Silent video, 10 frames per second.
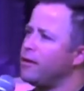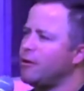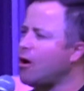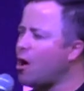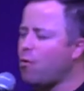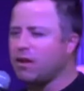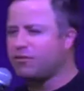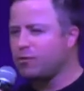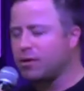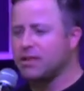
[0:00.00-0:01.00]
yeah, I went
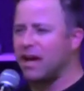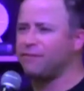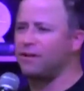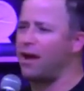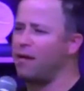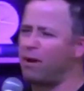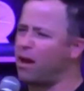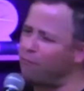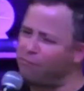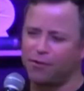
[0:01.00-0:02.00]
through a tough time, but
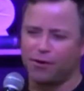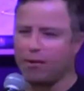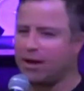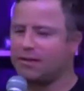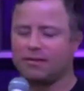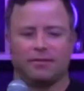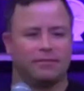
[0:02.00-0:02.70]
I'm through it.